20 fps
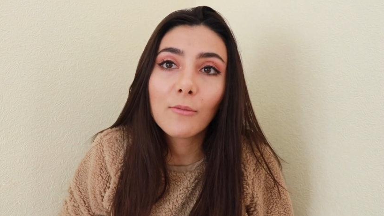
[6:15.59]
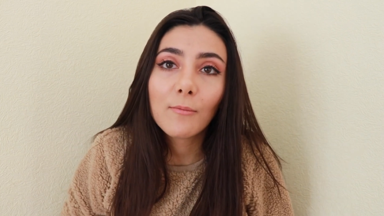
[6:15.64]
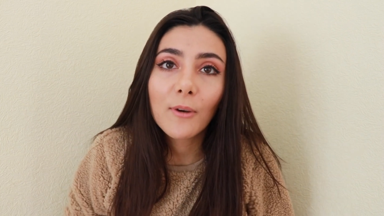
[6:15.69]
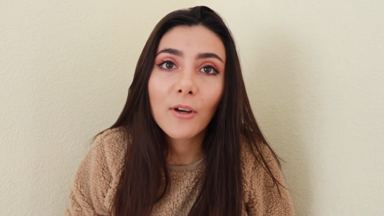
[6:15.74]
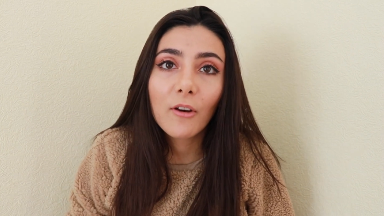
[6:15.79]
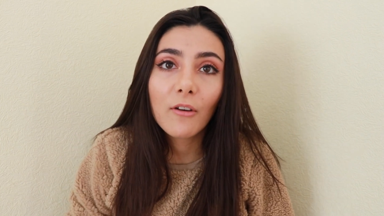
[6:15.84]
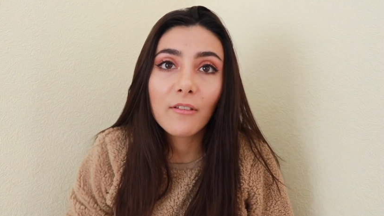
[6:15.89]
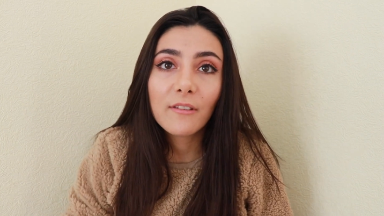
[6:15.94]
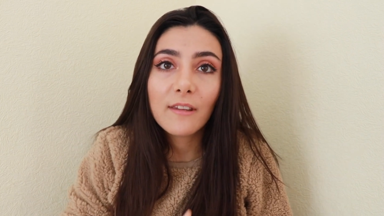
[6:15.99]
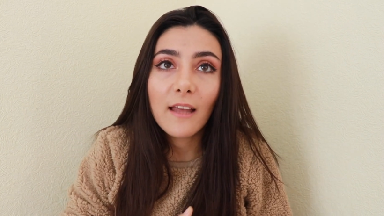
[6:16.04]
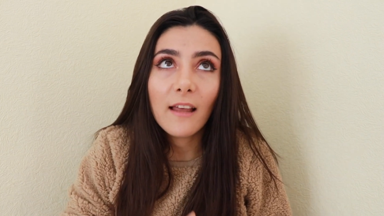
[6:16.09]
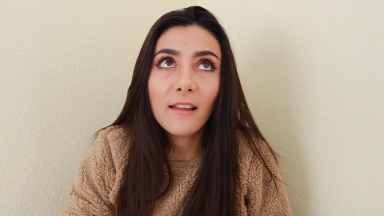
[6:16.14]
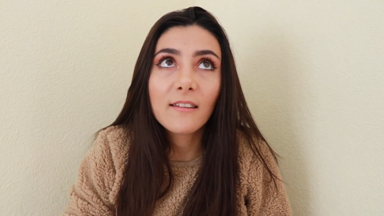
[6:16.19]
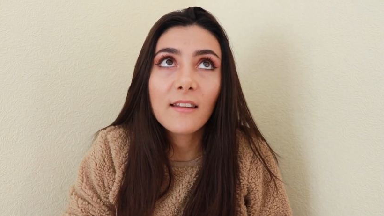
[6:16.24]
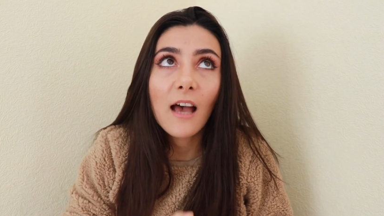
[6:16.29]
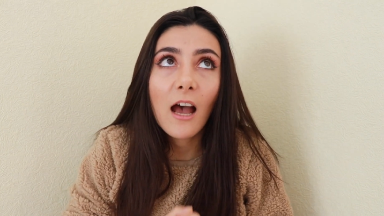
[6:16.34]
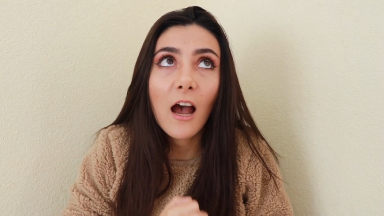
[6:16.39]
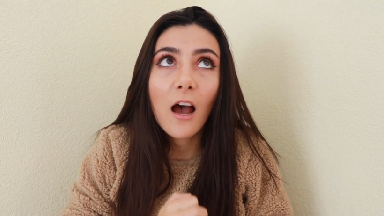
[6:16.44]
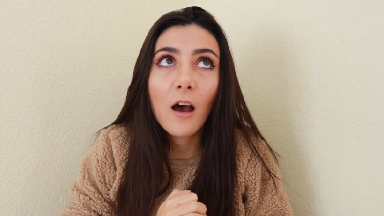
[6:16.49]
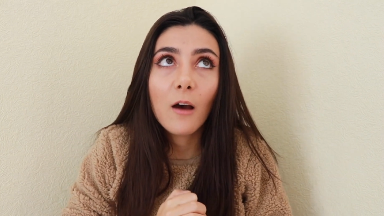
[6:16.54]
because that's
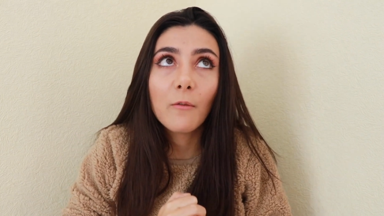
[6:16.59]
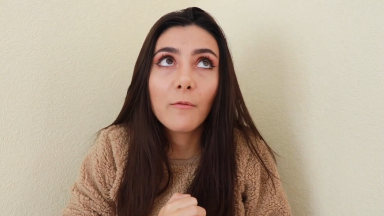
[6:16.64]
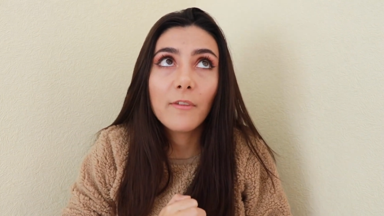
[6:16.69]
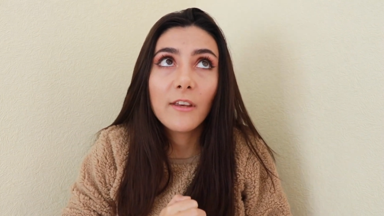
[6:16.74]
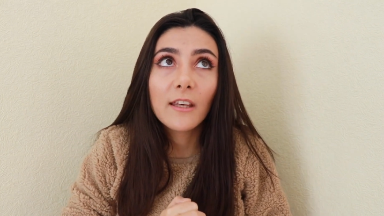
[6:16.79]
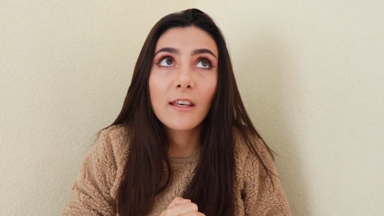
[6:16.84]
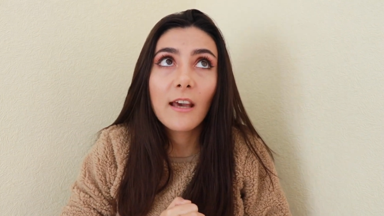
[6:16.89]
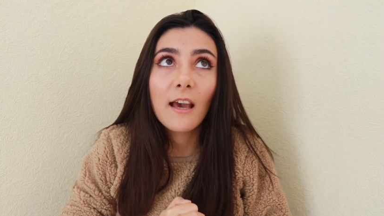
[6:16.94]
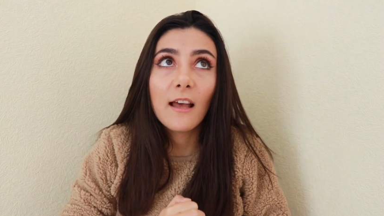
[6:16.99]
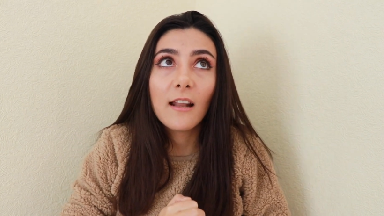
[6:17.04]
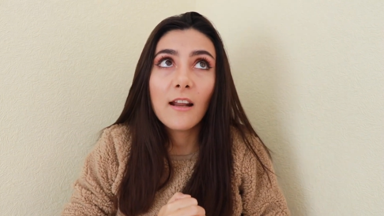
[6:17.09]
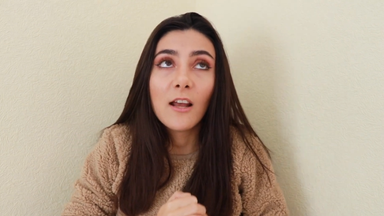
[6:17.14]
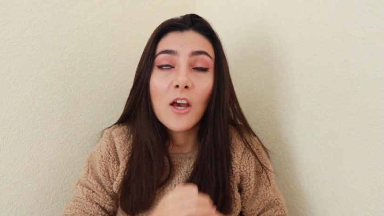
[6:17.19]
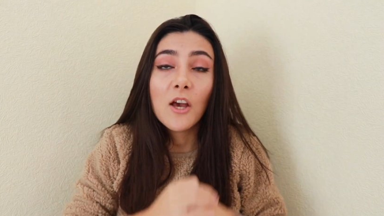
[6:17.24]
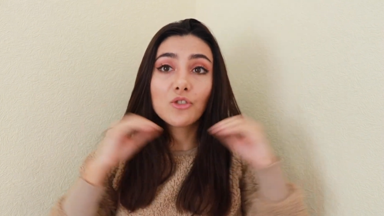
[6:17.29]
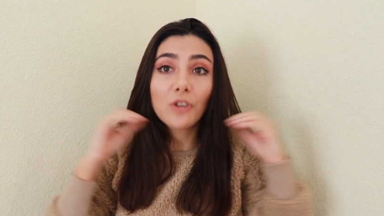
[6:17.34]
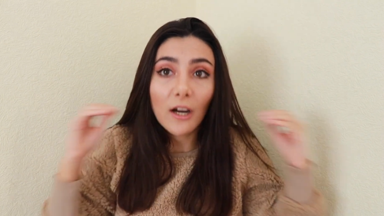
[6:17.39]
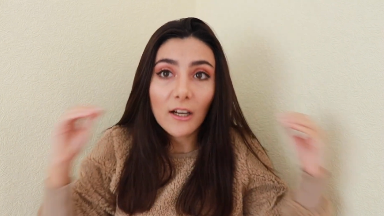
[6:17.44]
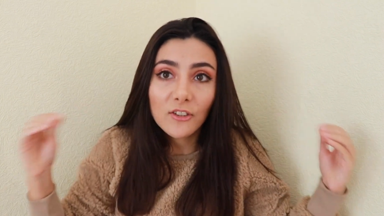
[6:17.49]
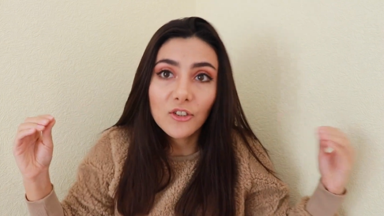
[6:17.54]
how we can
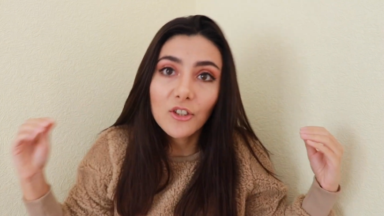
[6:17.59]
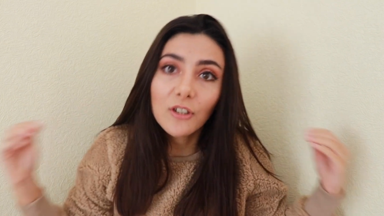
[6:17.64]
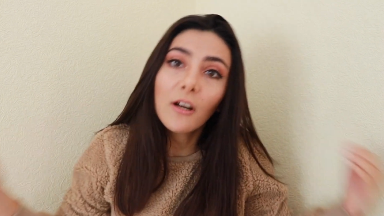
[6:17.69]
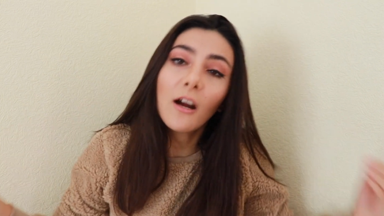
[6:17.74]
structure